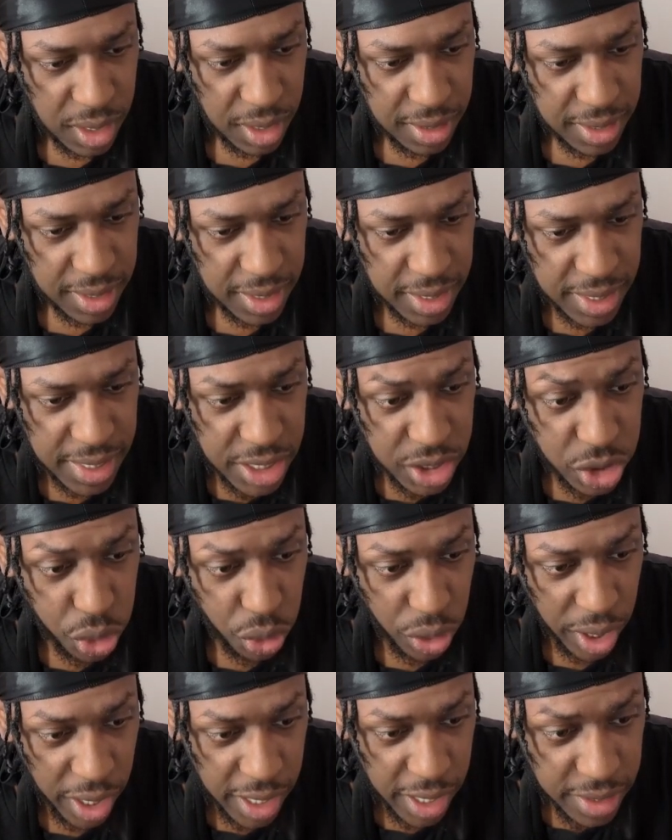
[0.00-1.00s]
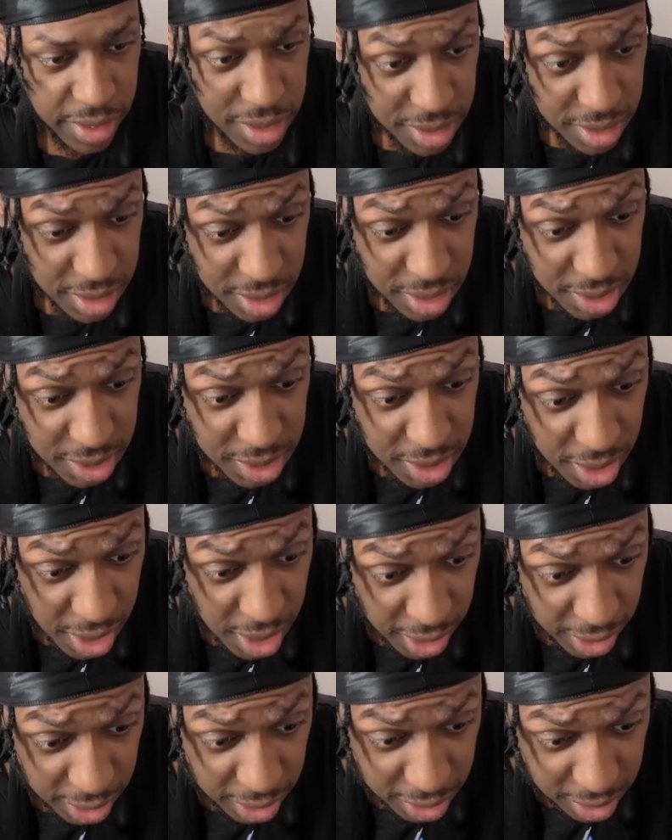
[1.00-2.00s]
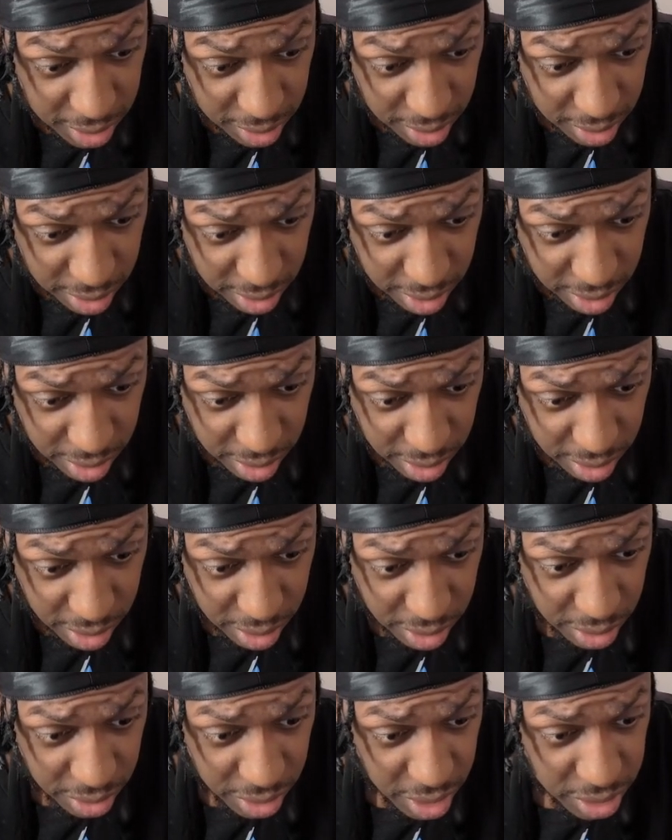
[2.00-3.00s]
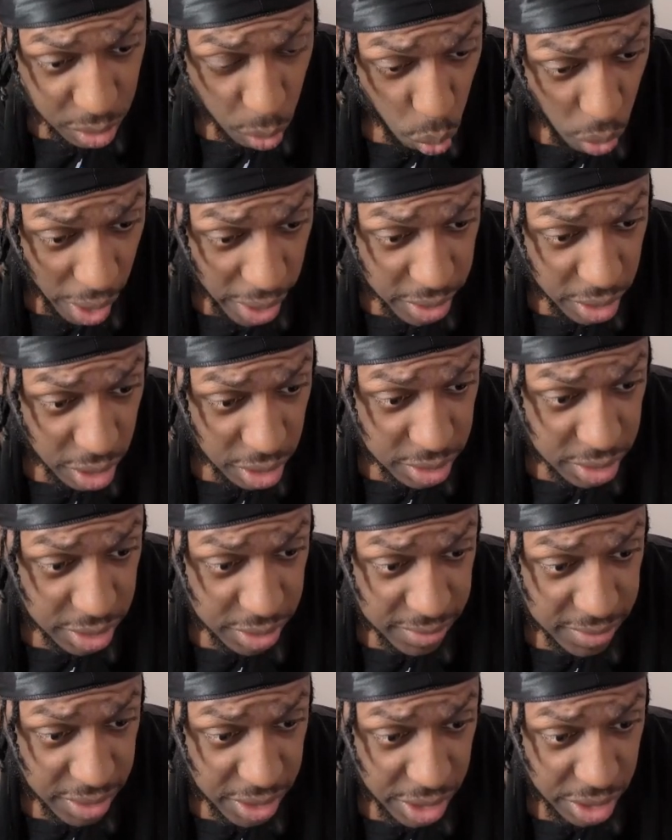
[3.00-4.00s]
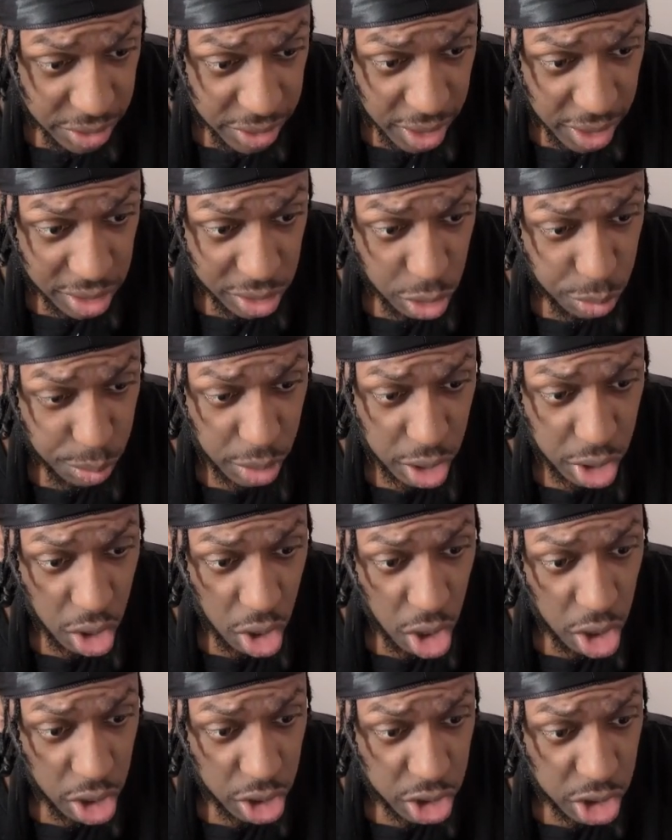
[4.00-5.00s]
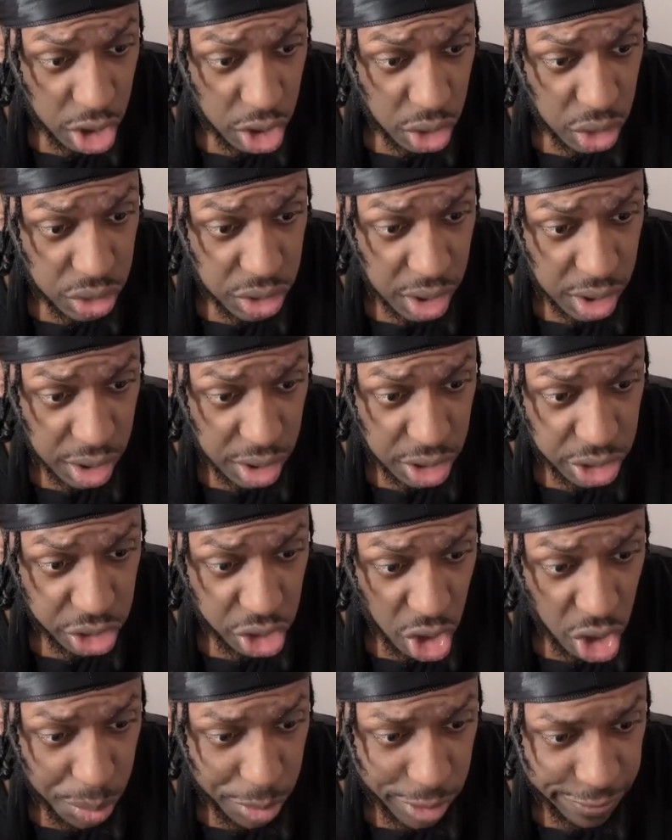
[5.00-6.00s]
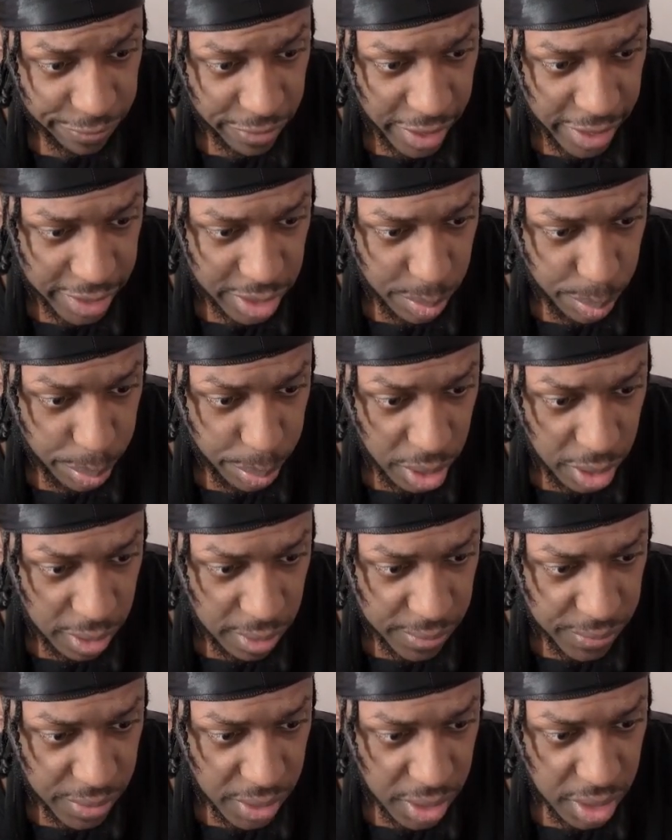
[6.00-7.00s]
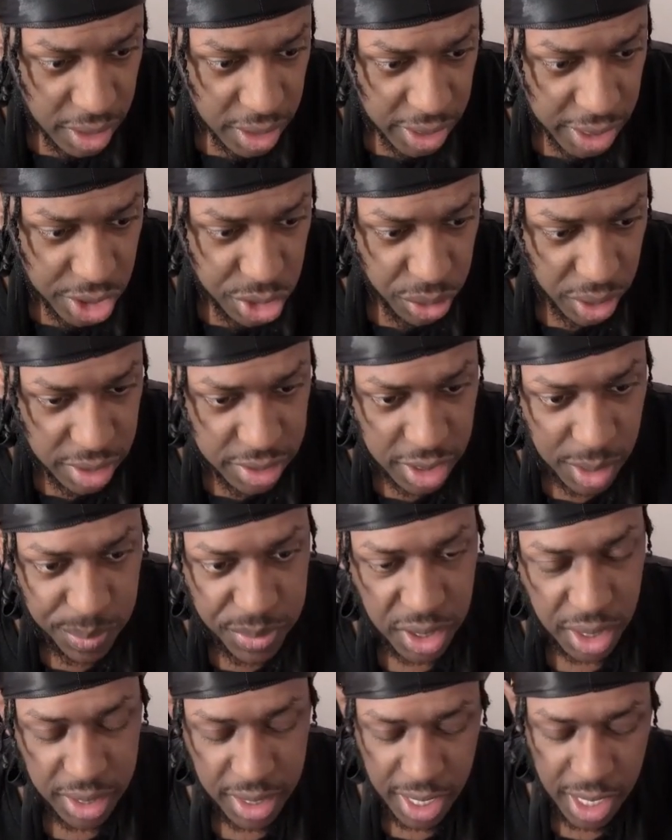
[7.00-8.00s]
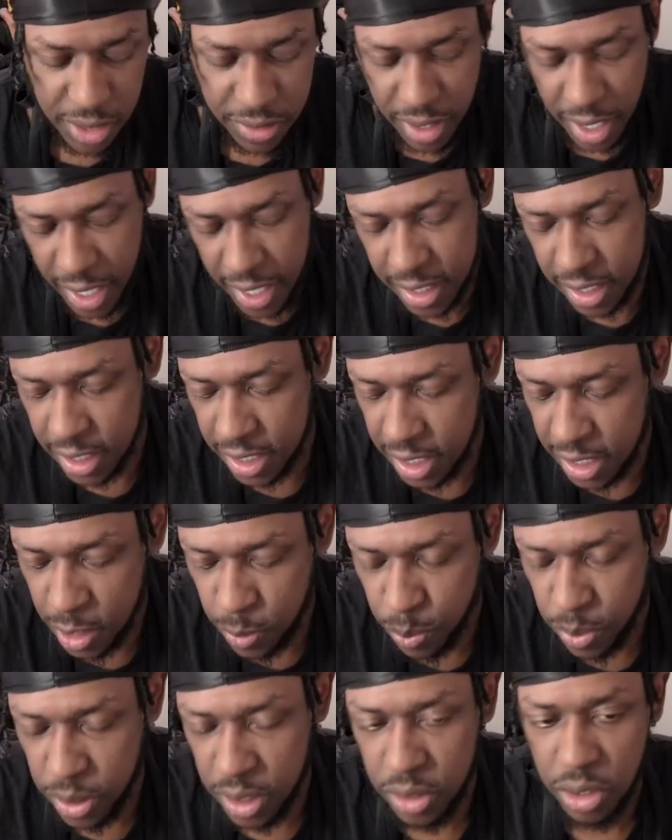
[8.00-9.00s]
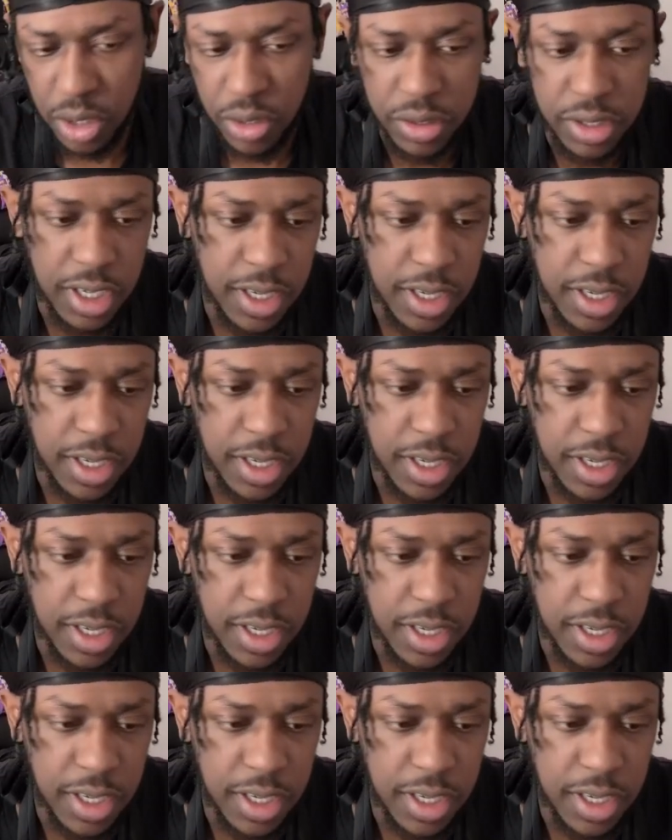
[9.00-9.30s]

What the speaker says: Heattran, this is sick. You got the Rhydons here. You got the little Macargos and then the Skarmy flying above. Heattran's upside down. I had a guinea pig growing up,